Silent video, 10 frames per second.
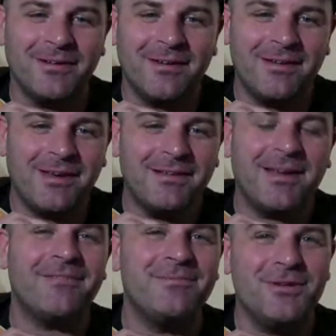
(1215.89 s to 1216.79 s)
And they
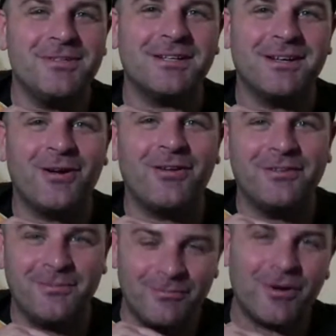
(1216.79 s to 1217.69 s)
have music a lot.
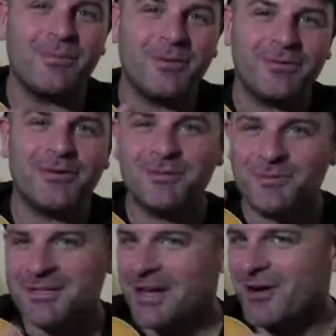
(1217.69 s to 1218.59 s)
And Rugby Roots
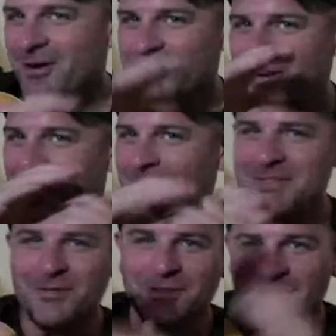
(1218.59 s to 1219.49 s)
would take over, close
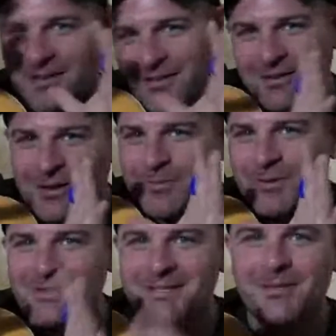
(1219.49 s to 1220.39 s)
it all down,
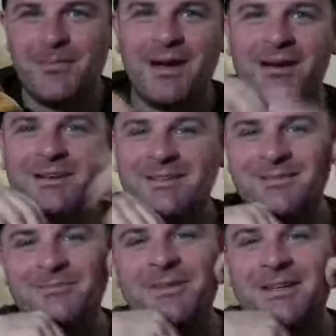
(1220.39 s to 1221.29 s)
put us in the back.
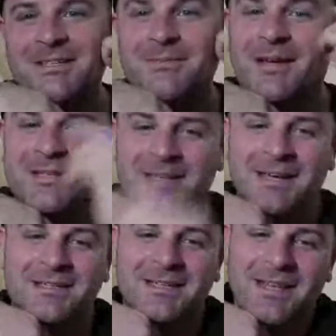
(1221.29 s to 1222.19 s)
We did some nice
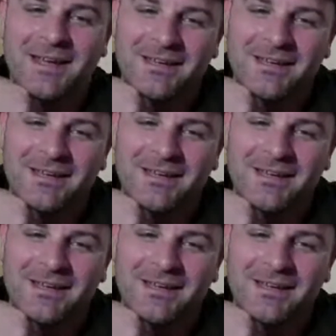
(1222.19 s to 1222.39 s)
gigs in there.